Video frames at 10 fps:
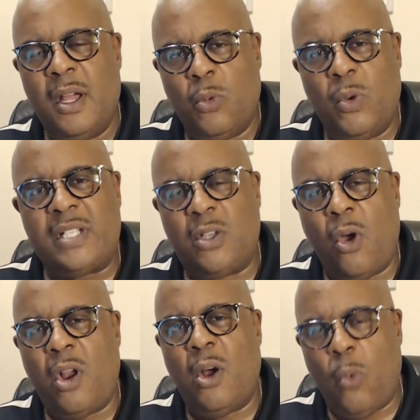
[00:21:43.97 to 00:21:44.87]
What's
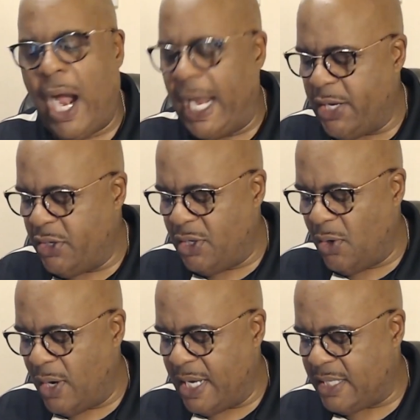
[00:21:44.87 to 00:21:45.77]
going on? Why are you
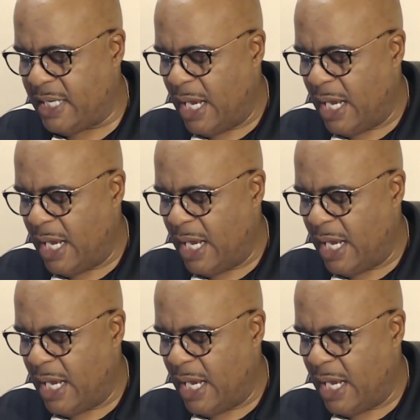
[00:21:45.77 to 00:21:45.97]
doing this?